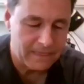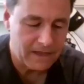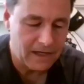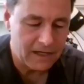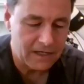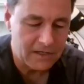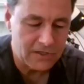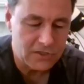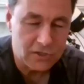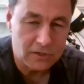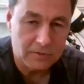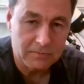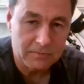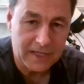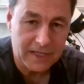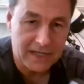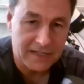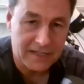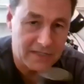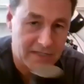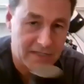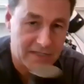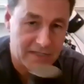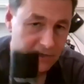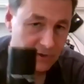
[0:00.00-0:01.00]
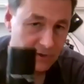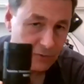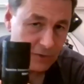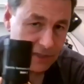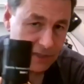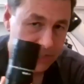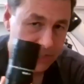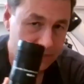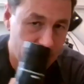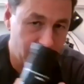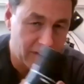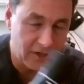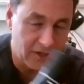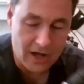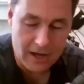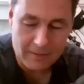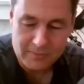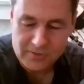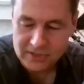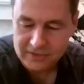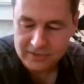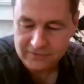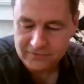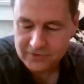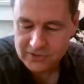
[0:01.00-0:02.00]
uh, zoom lenses are a really good
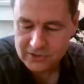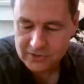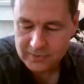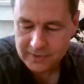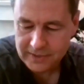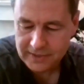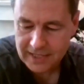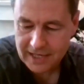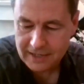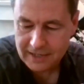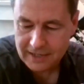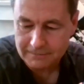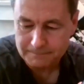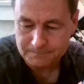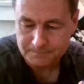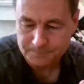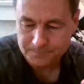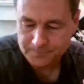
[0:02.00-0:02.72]
option for doing that.